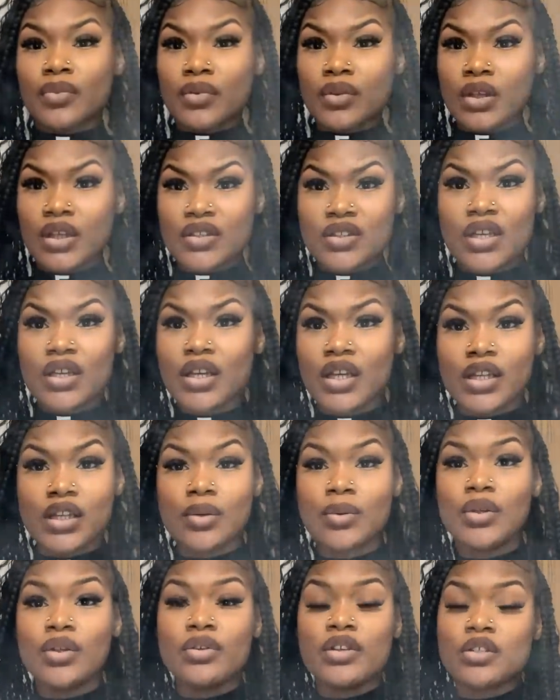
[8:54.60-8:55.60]
is connected
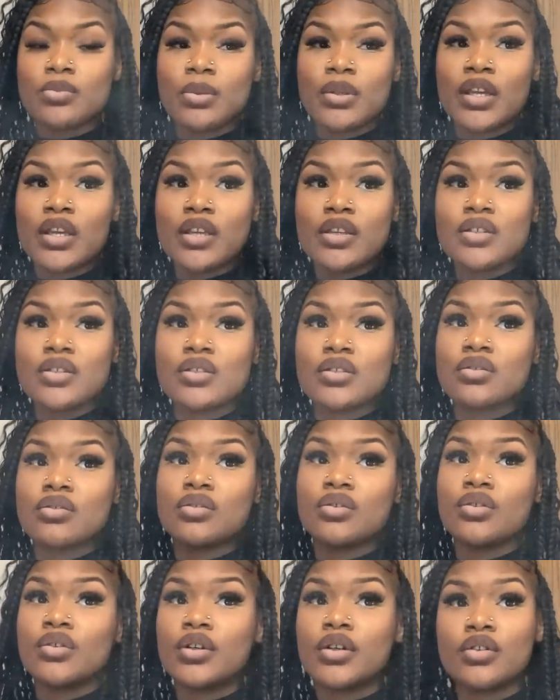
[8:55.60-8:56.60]
with USPS
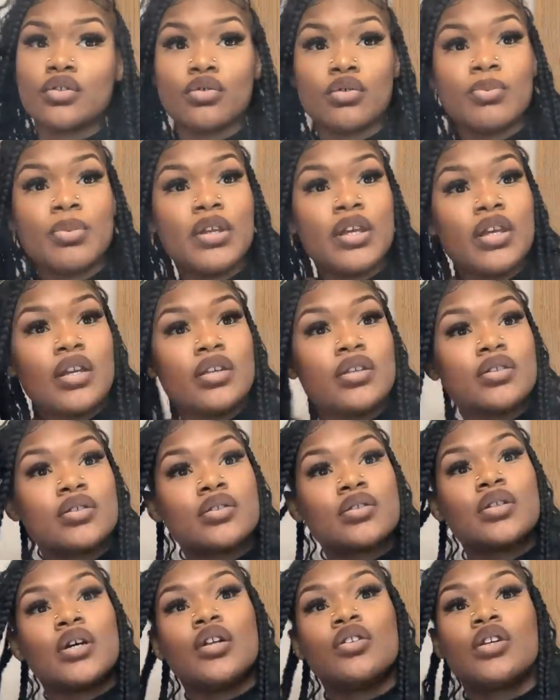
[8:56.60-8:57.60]
or
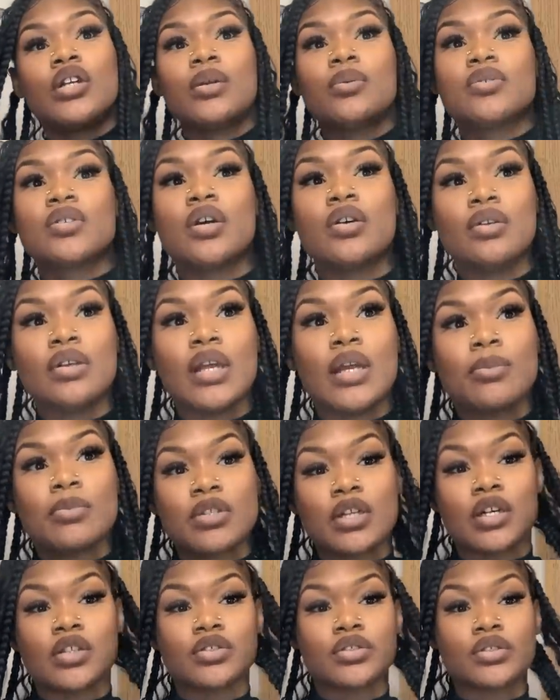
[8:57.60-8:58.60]
UPS. I thought it was only
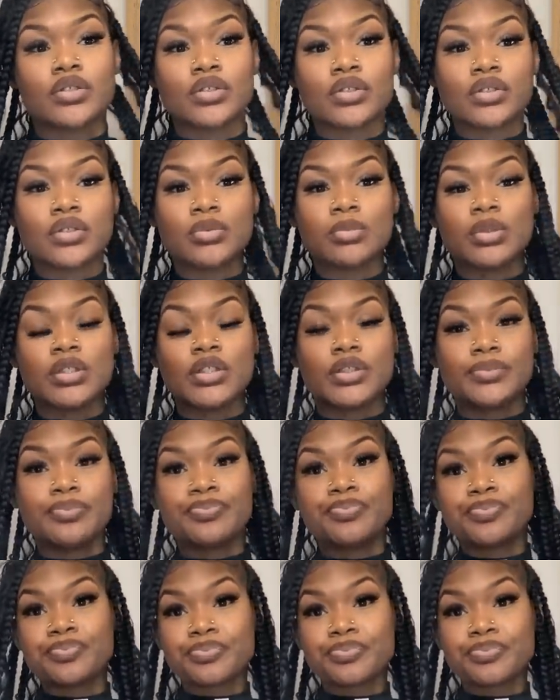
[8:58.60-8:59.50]
Amazon trips, but